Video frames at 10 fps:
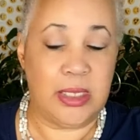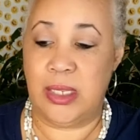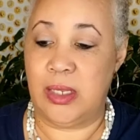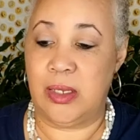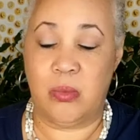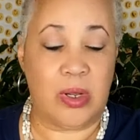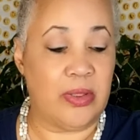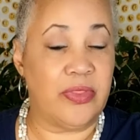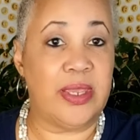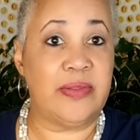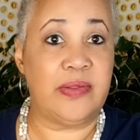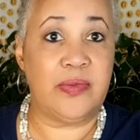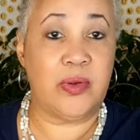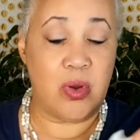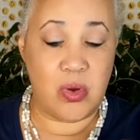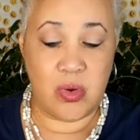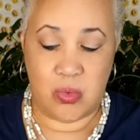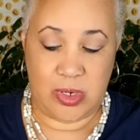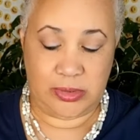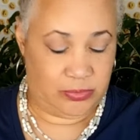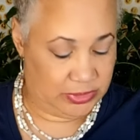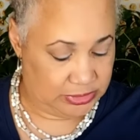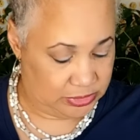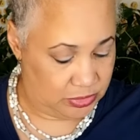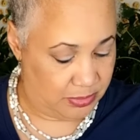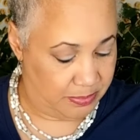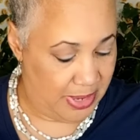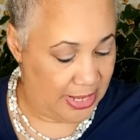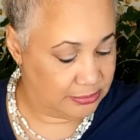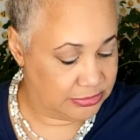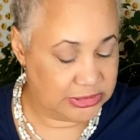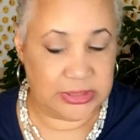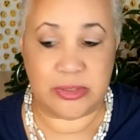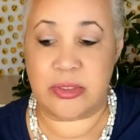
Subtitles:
And while that's in the cold water, we're going to do the bottom teeth.